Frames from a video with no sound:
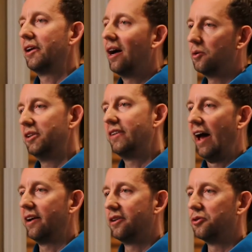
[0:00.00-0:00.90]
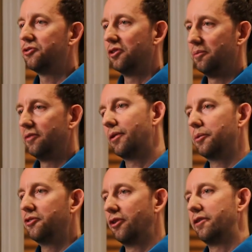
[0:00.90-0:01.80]
How do we diagnose it before
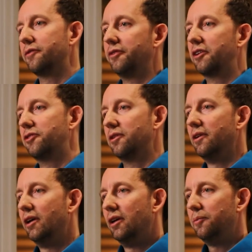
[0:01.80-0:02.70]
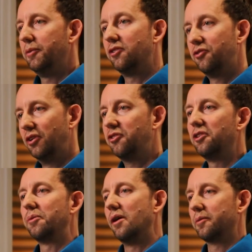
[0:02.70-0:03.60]
we start to fix it? Because
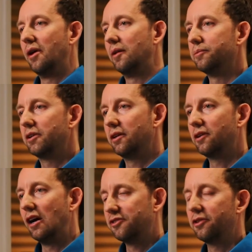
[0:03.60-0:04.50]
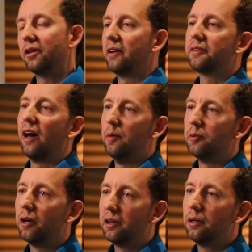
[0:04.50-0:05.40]
fixing the wrong problem can cost a lot of time
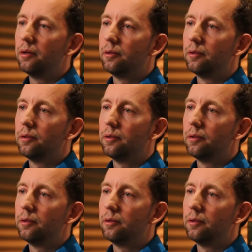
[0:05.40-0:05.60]
and money.